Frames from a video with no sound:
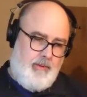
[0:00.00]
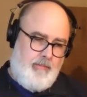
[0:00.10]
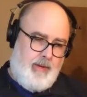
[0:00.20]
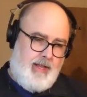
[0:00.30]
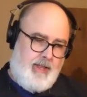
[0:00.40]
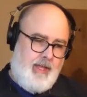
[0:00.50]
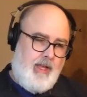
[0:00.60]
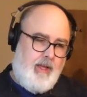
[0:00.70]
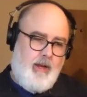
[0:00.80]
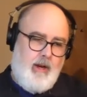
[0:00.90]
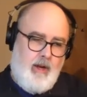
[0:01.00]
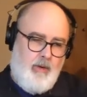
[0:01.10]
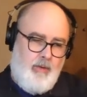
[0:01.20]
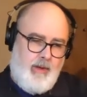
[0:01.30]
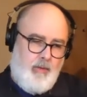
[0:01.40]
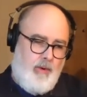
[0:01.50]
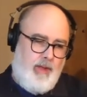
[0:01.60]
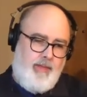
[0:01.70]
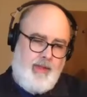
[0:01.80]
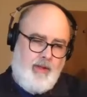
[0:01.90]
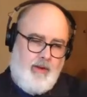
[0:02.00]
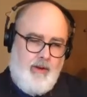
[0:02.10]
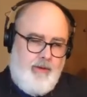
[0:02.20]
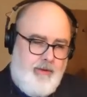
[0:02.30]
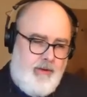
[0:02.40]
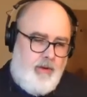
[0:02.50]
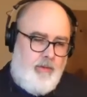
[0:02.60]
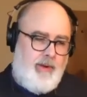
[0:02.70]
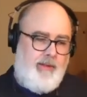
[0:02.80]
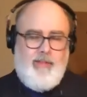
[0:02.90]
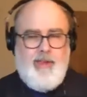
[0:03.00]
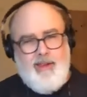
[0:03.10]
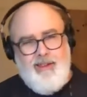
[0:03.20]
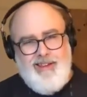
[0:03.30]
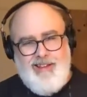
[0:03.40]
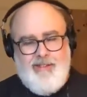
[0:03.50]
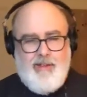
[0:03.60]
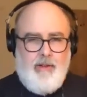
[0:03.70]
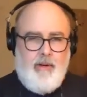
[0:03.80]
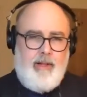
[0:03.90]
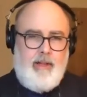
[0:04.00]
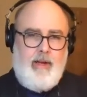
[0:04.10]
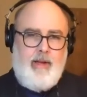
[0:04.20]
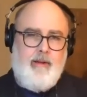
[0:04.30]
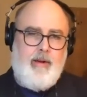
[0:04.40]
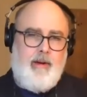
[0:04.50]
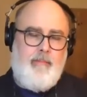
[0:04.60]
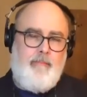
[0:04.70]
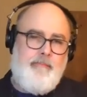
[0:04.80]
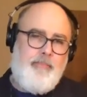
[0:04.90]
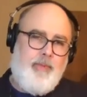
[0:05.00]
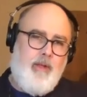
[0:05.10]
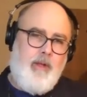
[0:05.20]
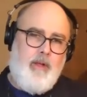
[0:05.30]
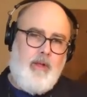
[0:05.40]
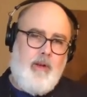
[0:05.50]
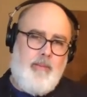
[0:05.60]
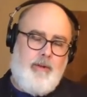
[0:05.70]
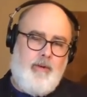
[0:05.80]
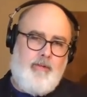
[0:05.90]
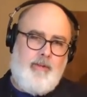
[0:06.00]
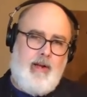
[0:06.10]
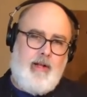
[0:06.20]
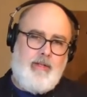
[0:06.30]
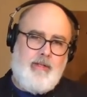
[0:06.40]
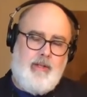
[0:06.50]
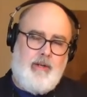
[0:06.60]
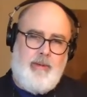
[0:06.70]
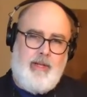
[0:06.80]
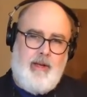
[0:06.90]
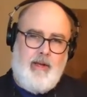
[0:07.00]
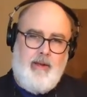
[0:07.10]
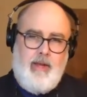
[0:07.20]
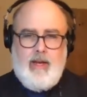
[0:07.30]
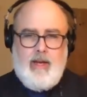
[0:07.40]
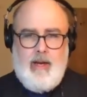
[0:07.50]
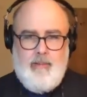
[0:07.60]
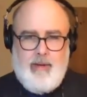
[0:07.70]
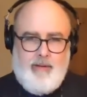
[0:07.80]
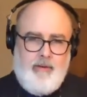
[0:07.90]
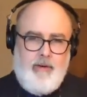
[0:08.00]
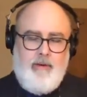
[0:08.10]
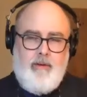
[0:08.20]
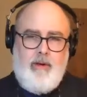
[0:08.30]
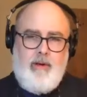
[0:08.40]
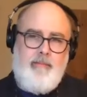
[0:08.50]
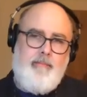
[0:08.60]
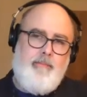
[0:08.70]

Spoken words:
But I think, you know, that one thing you can do, because I think it's a little bit like, you know, political science is a little bit like economics, or